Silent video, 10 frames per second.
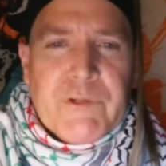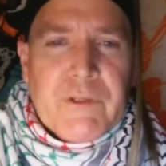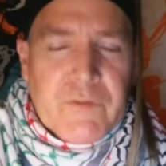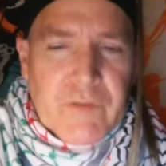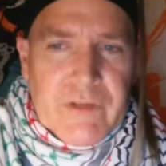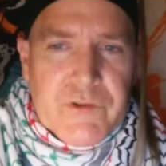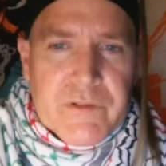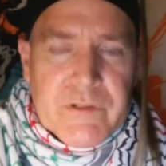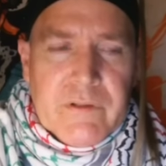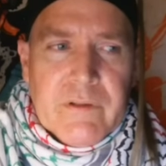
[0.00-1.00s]

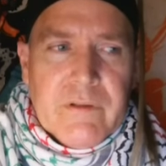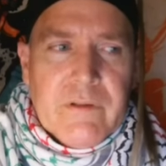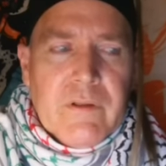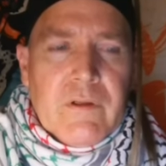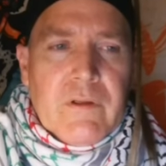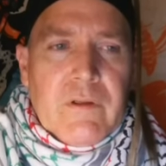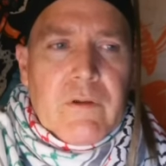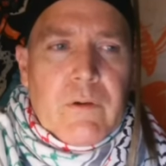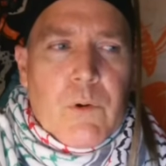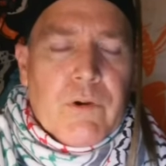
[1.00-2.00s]
realization,
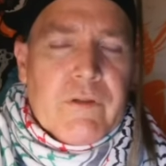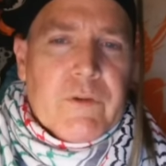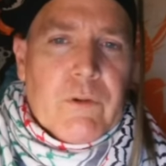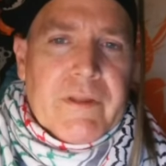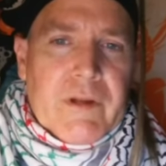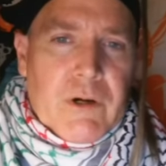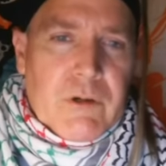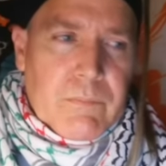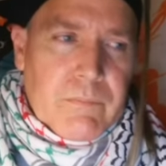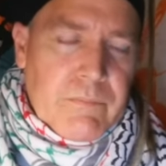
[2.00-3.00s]
or until they are